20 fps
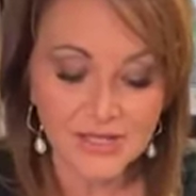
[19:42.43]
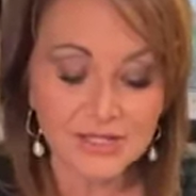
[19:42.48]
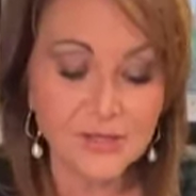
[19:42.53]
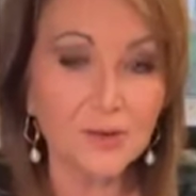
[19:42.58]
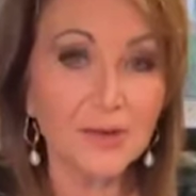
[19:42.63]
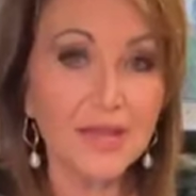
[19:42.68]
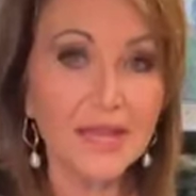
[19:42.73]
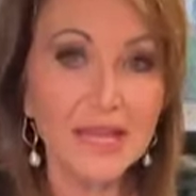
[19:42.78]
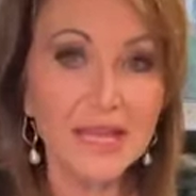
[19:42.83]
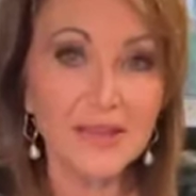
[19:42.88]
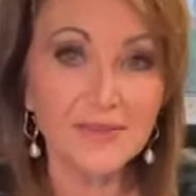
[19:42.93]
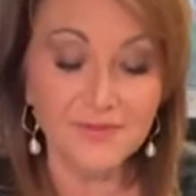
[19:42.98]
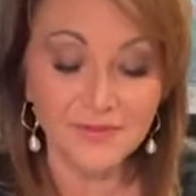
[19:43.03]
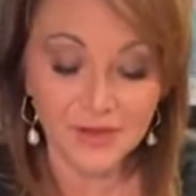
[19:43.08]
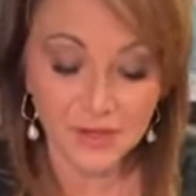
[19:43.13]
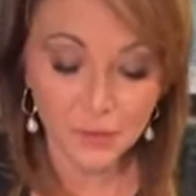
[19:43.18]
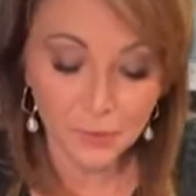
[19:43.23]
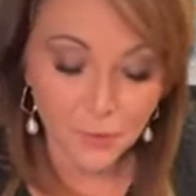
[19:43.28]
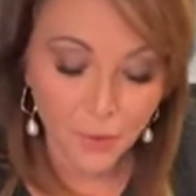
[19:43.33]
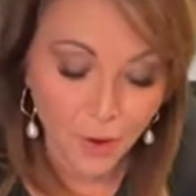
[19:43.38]
So
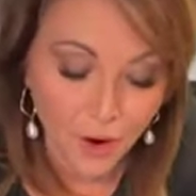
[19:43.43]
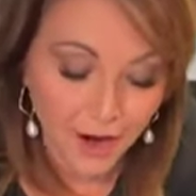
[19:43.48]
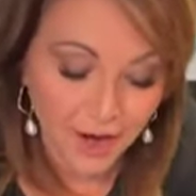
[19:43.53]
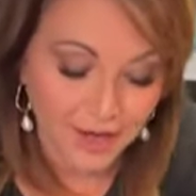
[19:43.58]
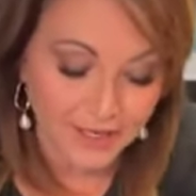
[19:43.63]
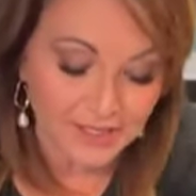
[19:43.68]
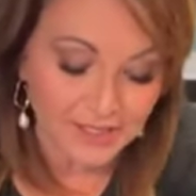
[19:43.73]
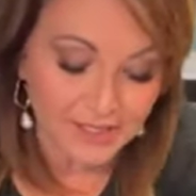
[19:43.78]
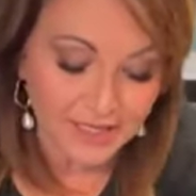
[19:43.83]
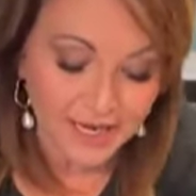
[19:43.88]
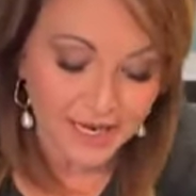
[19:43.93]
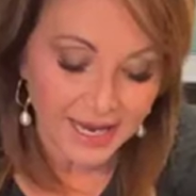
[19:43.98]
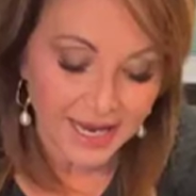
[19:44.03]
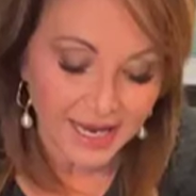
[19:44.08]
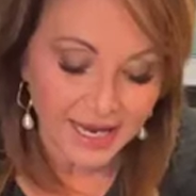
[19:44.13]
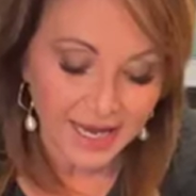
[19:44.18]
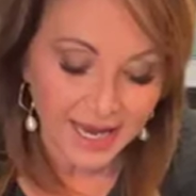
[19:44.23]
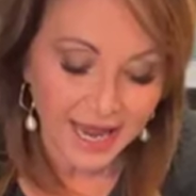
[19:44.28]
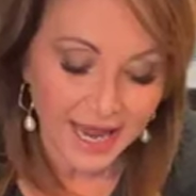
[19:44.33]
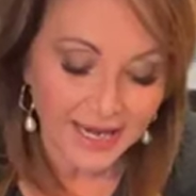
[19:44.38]
if you want,
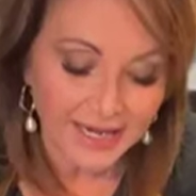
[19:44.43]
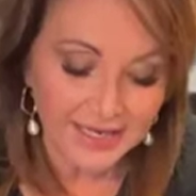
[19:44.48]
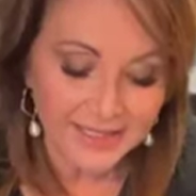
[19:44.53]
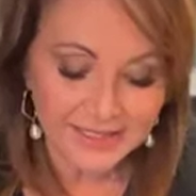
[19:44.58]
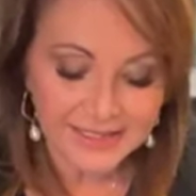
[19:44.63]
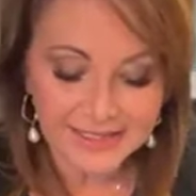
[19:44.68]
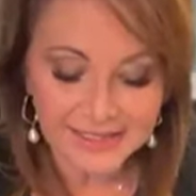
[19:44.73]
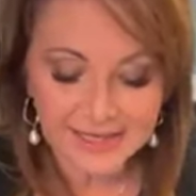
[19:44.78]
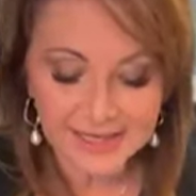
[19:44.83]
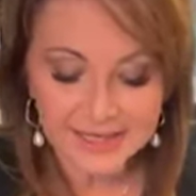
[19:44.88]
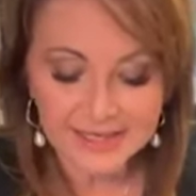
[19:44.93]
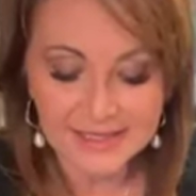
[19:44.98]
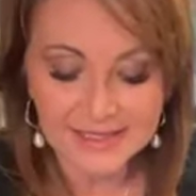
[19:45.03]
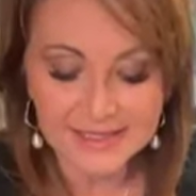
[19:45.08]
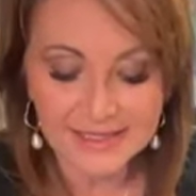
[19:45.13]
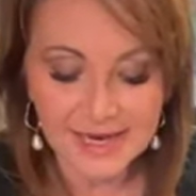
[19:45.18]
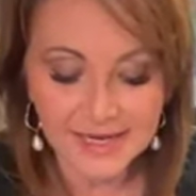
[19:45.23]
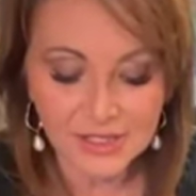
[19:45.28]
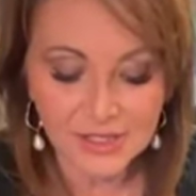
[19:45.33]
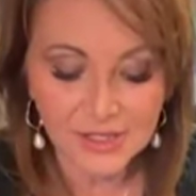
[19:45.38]
and it's
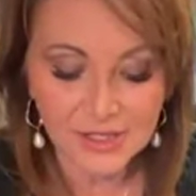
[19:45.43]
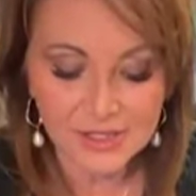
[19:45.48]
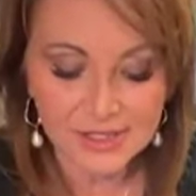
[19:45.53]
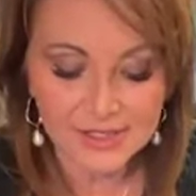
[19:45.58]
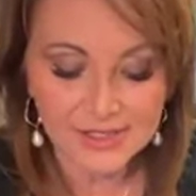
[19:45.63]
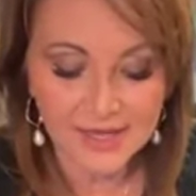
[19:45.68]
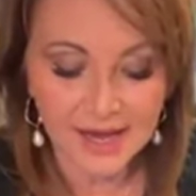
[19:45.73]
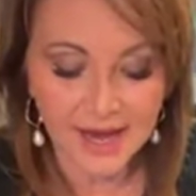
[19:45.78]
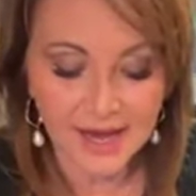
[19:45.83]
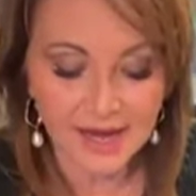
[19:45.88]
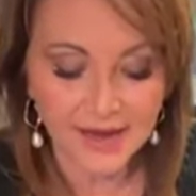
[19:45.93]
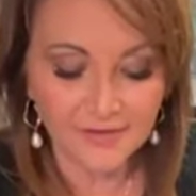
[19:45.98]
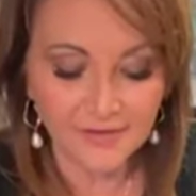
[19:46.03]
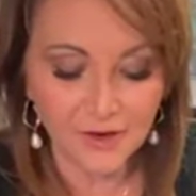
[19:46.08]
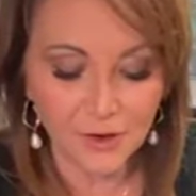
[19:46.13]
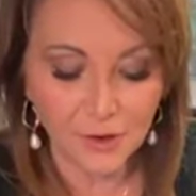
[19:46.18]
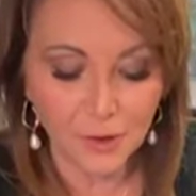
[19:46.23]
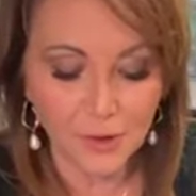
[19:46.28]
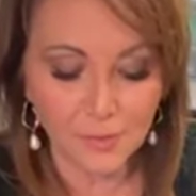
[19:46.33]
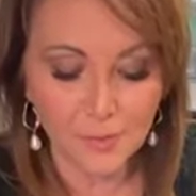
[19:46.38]
stuck to the side
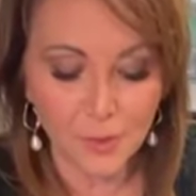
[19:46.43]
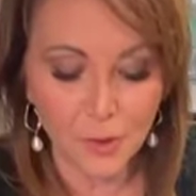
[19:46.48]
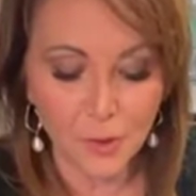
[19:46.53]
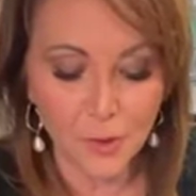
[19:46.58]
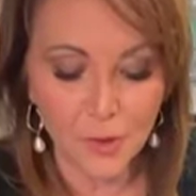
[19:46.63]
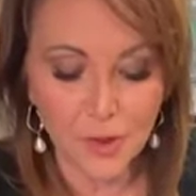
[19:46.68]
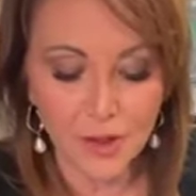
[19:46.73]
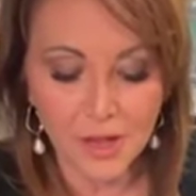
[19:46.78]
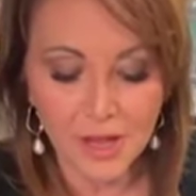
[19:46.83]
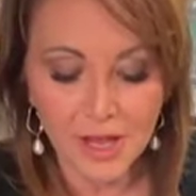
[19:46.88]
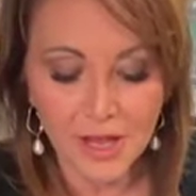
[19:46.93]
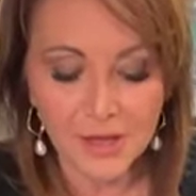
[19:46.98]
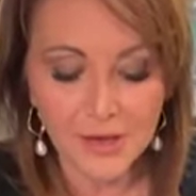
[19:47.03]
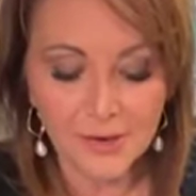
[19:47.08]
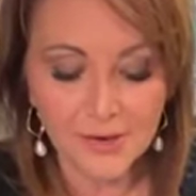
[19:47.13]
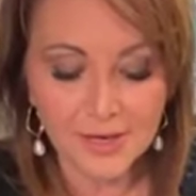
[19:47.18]
of your bowl,